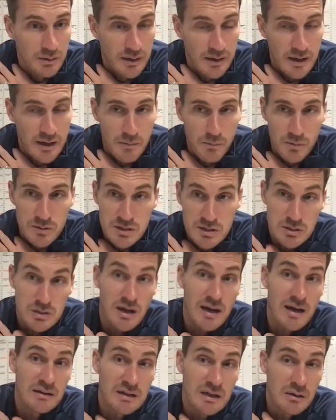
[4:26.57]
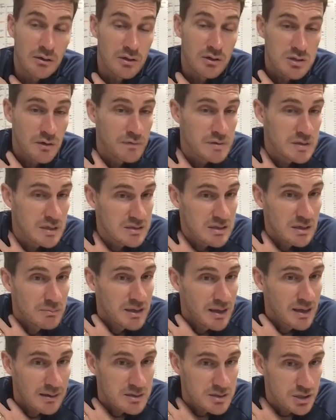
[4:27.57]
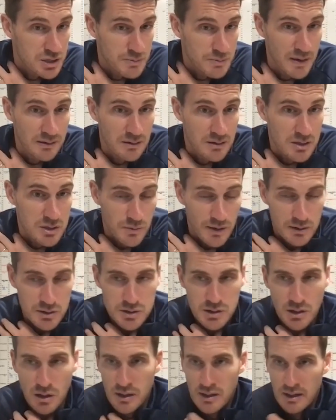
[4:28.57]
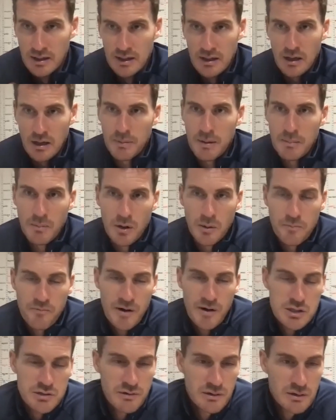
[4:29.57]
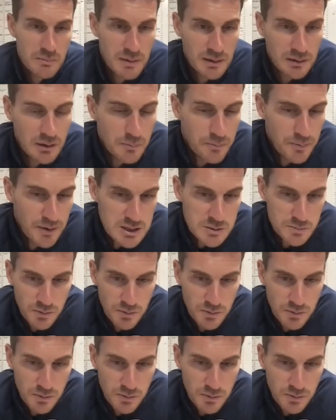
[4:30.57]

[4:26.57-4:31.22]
um, which is not ideal because obviously Tim Dieng's suspended as well, so a bit more pressure in the middle of the pitch,